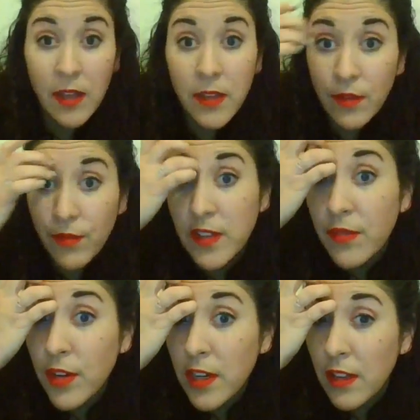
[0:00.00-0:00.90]
if a
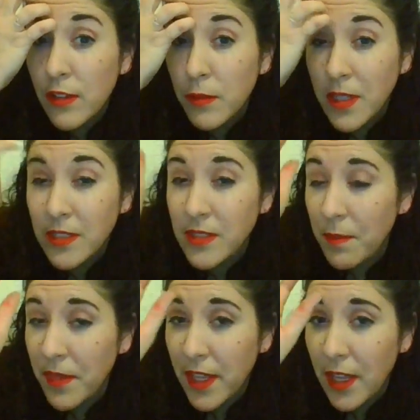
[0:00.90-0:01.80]
different color means
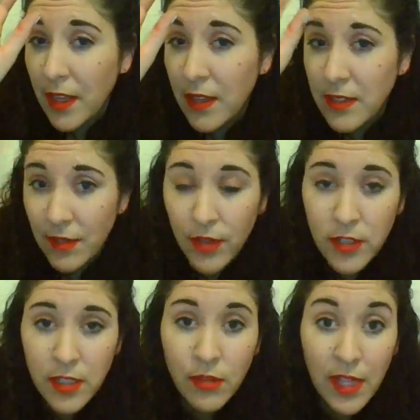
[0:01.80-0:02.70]
something
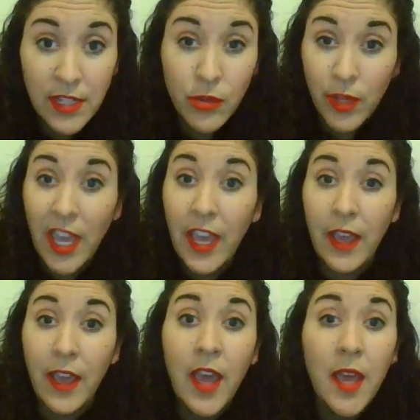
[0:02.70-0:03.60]
different to you, that's okay.